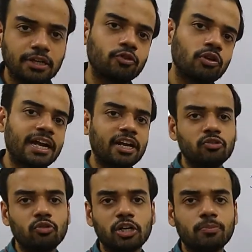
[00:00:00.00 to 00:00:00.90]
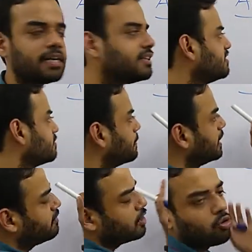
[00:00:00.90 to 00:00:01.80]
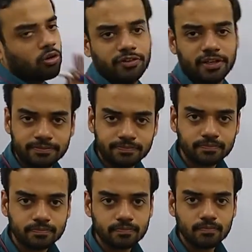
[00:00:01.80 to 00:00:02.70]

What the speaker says: if you lie down on a bed, this pain will go away.